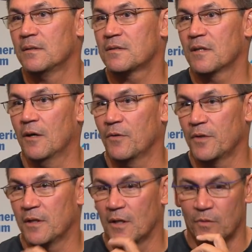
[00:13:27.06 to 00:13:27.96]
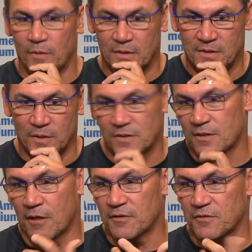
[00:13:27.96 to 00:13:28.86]
So, you know, and so as
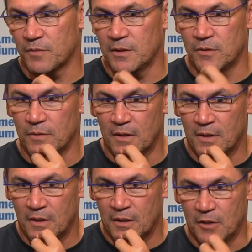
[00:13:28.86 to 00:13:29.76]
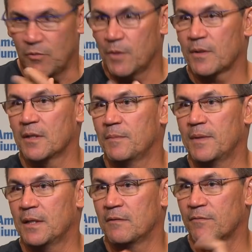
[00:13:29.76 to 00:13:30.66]
starters, we knew, you know, we were going to
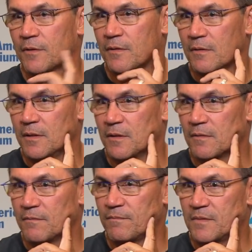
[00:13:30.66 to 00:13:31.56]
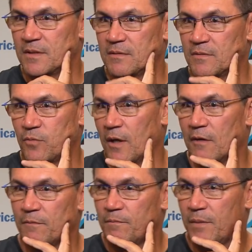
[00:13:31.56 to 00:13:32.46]
be in for, you know,
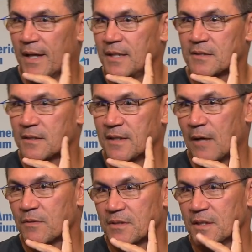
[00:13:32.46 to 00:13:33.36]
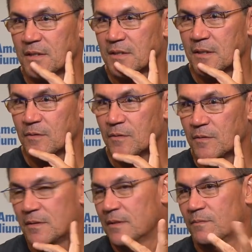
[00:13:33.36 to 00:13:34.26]
12 plays and that was it.
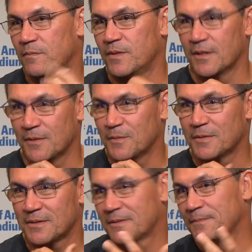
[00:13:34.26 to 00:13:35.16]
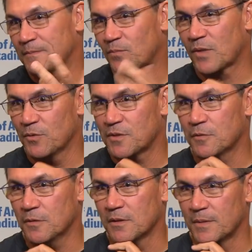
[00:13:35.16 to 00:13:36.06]
So, you know, it was
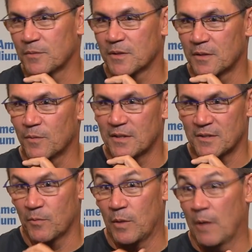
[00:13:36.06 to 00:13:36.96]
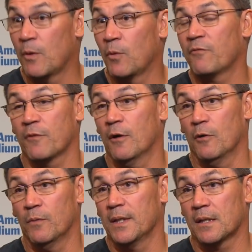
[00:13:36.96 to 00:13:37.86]
cool. I mean, it really was. And we went for a
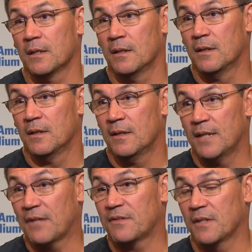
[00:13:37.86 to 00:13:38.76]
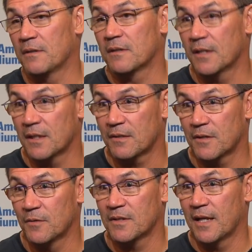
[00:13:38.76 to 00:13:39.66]
whole week. That's the other thing.
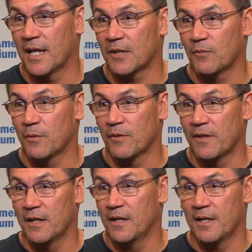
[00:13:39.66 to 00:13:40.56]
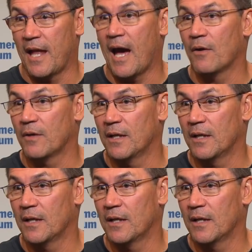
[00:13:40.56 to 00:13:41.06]
So it's not like we were in and out.